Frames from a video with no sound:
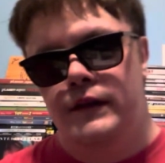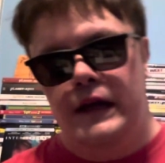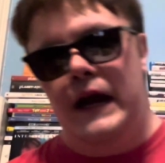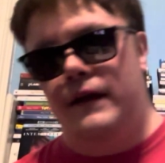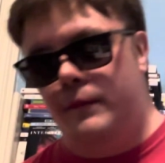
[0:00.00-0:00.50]

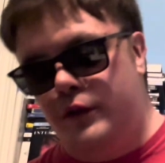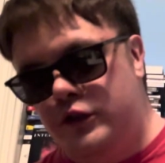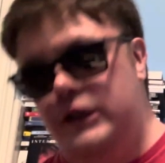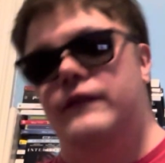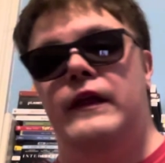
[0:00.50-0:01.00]
I
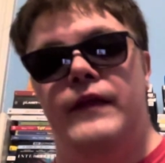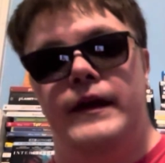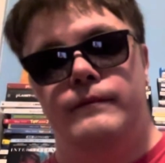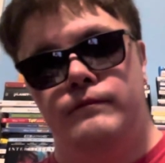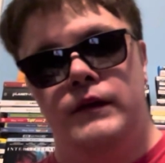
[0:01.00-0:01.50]
appreciate that
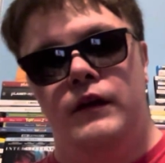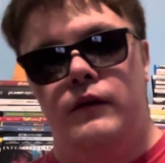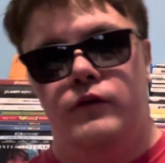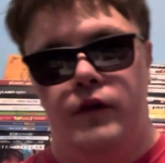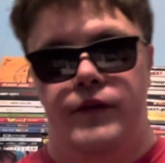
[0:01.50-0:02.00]
they
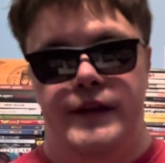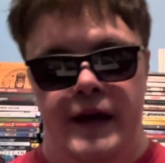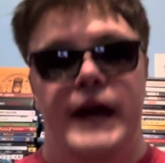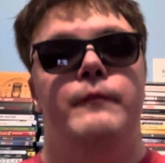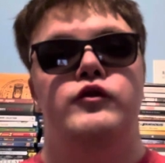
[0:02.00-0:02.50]
took the
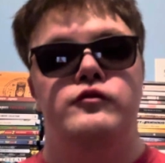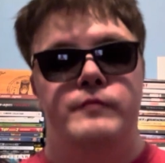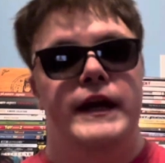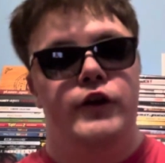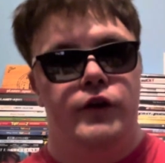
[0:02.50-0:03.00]
time to
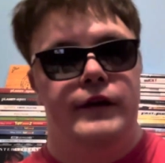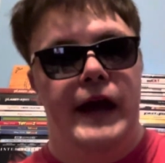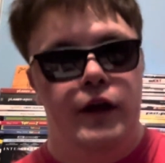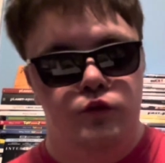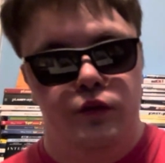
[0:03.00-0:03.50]
make her an
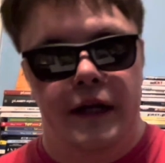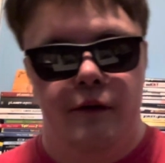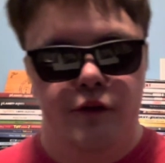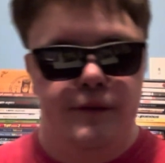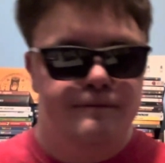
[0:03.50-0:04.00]
actual character.